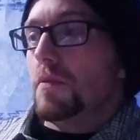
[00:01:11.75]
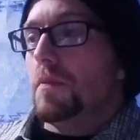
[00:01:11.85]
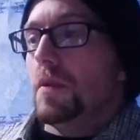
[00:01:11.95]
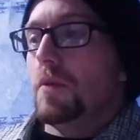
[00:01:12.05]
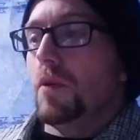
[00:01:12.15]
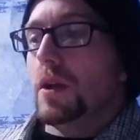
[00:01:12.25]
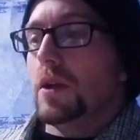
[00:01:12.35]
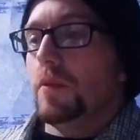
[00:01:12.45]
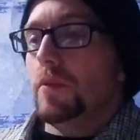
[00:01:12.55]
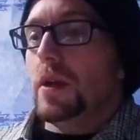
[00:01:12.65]
been
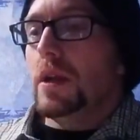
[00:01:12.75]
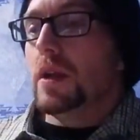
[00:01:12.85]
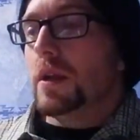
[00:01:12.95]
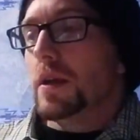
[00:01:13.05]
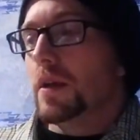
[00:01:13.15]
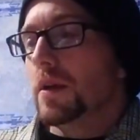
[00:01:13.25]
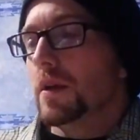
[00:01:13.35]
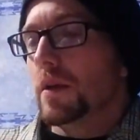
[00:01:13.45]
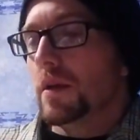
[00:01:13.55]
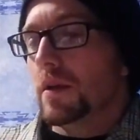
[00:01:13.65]
wanting to read
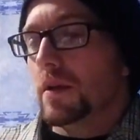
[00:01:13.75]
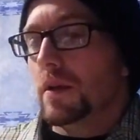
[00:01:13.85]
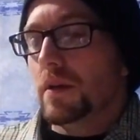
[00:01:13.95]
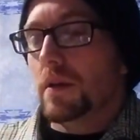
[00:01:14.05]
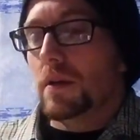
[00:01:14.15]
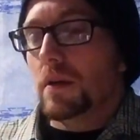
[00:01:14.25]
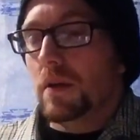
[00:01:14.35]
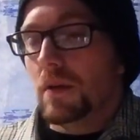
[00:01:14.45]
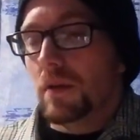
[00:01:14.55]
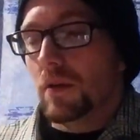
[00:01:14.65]

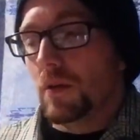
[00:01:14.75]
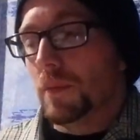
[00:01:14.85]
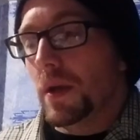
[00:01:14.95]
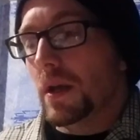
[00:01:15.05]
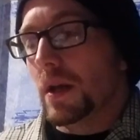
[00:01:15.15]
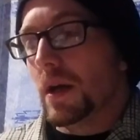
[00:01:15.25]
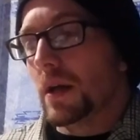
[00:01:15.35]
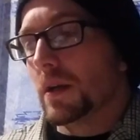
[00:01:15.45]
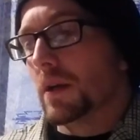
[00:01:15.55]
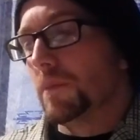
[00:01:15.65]
a little bit
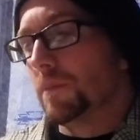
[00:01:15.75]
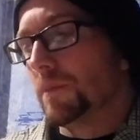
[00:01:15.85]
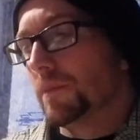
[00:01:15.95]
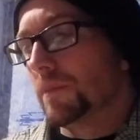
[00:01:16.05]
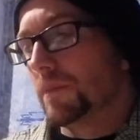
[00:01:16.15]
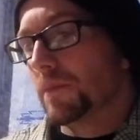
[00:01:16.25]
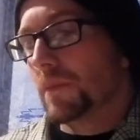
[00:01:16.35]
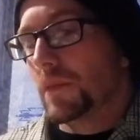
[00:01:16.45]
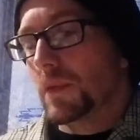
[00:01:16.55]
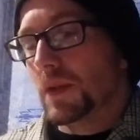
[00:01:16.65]
on
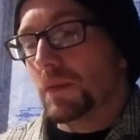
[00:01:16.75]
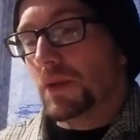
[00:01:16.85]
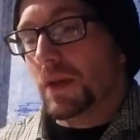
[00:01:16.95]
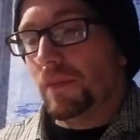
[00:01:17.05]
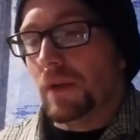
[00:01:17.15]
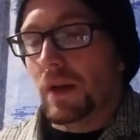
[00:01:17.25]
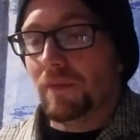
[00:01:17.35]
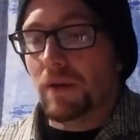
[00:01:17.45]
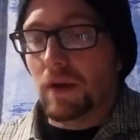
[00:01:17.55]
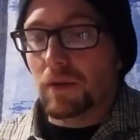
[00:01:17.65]
some stuff that I
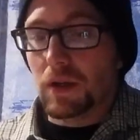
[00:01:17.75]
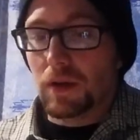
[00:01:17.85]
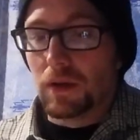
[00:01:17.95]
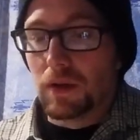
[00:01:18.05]
found here.